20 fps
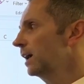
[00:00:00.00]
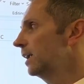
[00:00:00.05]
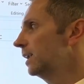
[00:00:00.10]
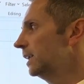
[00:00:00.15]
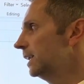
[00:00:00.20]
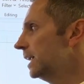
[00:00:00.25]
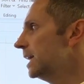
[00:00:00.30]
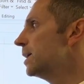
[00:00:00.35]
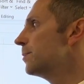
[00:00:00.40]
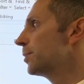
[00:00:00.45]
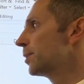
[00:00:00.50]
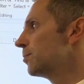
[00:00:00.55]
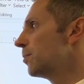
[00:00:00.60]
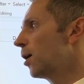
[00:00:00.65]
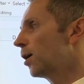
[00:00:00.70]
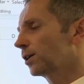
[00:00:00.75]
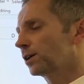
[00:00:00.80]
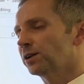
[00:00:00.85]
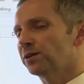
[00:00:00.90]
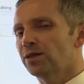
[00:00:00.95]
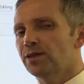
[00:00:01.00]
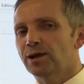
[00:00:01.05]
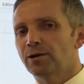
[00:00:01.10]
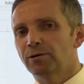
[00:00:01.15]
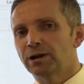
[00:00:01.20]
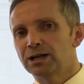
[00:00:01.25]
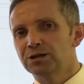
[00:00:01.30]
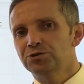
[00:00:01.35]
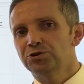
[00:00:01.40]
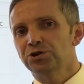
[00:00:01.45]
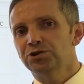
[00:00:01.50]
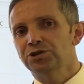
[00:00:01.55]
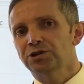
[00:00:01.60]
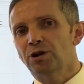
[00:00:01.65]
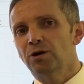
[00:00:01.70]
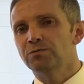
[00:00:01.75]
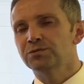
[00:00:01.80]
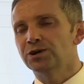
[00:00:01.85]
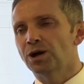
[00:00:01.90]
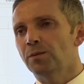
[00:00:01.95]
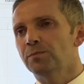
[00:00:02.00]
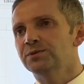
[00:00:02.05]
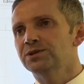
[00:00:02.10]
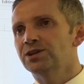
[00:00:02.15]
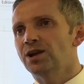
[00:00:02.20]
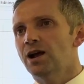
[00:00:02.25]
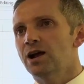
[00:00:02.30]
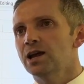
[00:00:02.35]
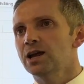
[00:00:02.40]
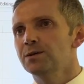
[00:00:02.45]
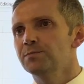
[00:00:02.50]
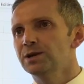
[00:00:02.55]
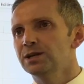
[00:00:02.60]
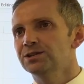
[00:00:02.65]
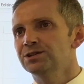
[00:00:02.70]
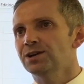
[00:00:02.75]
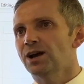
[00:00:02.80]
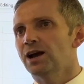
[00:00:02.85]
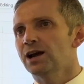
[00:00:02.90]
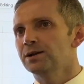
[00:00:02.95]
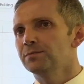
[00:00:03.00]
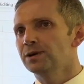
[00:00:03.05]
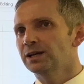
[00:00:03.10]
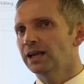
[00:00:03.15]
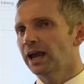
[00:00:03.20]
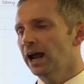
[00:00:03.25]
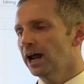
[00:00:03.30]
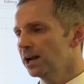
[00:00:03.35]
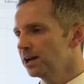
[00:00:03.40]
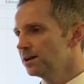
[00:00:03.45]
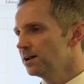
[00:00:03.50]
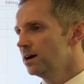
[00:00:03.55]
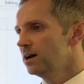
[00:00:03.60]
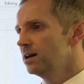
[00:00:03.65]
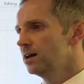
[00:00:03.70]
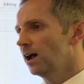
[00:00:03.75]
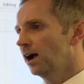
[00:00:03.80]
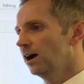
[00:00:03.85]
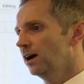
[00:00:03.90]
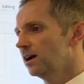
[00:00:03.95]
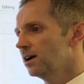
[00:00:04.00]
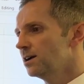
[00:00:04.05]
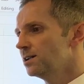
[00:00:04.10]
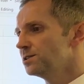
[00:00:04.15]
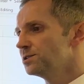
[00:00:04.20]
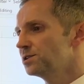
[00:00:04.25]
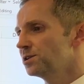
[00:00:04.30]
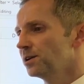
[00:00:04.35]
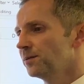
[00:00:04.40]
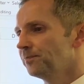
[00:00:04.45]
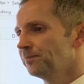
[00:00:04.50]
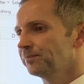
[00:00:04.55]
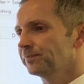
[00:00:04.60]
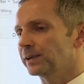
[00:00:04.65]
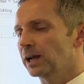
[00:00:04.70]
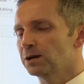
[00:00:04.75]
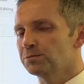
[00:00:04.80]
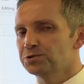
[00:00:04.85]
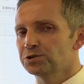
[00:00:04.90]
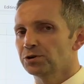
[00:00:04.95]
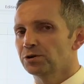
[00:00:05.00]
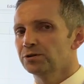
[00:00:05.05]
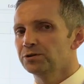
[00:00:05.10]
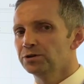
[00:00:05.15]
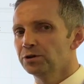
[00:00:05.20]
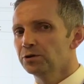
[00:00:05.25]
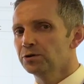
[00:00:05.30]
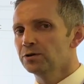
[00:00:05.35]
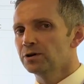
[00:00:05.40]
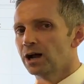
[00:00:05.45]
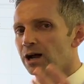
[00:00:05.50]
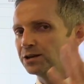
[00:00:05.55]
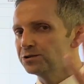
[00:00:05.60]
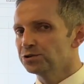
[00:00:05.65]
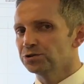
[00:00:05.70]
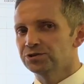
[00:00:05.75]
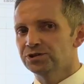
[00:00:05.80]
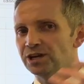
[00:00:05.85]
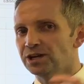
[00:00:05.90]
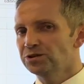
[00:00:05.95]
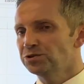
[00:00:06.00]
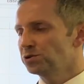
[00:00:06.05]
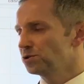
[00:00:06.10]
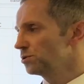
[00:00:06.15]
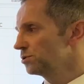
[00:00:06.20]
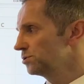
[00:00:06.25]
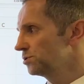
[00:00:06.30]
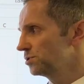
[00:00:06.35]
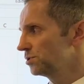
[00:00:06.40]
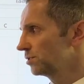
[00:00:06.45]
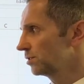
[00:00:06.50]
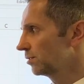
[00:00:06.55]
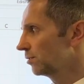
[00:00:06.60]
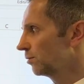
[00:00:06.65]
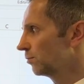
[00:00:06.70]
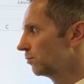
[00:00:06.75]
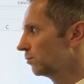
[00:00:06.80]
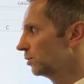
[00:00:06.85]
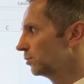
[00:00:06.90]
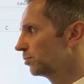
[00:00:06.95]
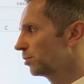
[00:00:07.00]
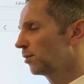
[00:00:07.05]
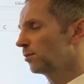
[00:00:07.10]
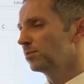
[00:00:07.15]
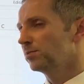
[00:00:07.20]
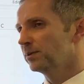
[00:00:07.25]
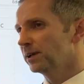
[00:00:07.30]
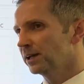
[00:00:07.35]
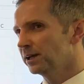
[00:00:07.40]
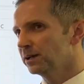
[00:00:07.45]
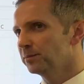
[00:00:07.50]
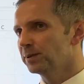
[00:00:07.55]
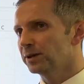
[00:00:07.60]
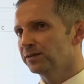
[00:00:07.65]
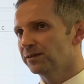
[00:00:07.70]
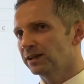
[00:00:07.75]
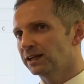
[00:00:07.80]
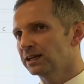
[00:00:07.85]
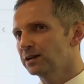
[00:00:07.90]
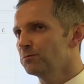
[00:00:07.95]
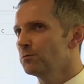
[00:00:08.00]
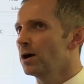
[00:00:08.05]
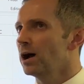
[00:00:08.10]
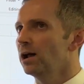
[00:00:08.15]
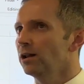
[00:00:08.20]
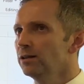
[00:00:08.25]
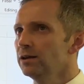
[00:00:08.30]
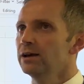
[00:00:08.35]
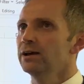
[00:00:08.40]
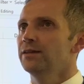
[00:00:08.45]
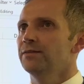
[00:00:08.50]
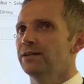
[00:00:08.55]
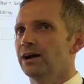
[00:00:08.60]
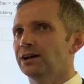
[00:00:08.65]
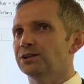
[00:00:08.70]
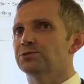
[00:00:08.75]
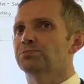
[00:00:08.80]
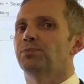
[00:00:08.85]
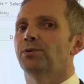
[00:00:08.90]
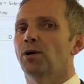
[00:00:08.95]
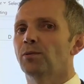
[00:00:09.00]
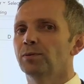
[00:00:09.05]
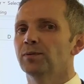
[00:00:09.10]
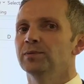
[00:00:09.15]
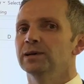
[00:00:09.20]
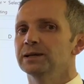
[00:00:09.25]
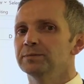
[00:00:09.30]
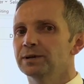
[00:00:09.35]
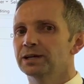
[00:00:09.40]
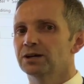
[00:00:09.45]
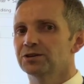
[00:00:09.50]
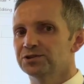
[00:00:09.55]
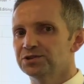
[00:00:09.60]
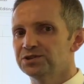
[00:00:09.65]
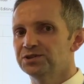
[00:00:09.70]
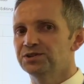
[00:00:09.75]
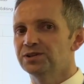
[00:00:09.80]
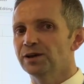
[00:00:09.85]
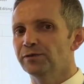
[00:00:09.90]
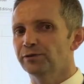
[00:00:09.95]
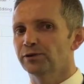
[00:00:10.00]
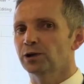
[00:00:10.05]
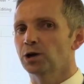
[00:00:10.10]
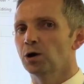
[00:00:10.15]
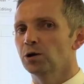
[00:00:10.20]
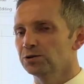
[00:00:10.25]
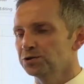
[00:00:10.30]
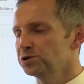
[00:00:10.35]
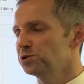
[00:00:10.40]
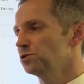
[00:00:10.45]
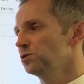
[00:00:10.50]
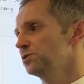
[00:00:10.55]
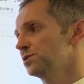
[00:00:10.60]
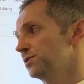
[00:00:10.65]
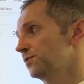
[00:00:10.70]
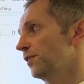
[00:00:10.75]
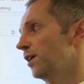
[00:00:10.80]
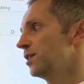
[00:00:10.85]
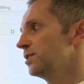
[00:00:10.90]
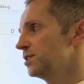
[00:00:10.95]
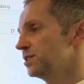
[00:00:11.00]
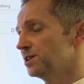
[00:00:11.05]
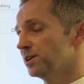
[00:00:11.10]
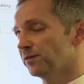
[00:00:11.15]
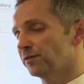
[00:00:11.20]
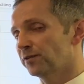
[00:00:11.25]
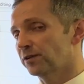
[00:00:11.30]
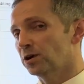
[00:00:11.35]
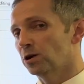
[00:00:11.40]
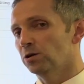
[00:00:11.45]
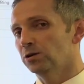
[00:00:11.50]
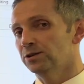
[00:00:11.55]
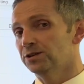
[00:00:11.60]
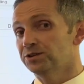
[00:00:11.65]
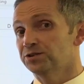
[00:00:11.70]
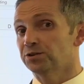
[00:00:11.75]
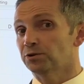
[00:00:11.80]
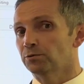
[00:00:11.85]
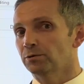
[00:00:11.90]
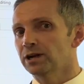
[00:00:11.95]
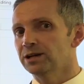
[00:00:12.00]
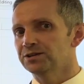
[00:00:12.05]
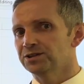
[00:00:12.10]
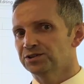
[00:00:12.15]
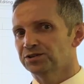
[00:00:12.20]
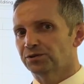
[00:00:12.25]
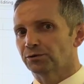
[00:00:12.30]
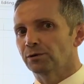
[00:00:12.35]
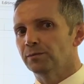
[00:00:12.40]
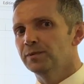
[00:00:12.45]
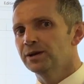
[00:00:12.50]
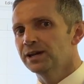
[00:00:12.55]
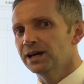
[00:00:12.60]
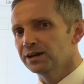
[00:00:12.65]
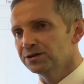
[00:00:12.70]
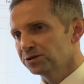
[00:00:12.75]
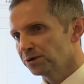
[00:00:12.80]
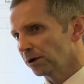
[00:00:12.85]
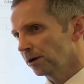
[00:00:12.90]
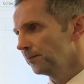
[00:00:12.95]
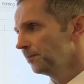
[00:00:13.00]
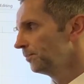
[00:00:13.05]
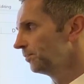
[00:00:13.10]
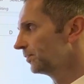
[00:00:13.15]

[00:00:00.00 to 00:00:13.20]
labor market theory just comes up time and time again, and I'm sure you and your teachers will probably be thinking, well, that's probably because it's difficult, students find it difficult, and it's a great discriminator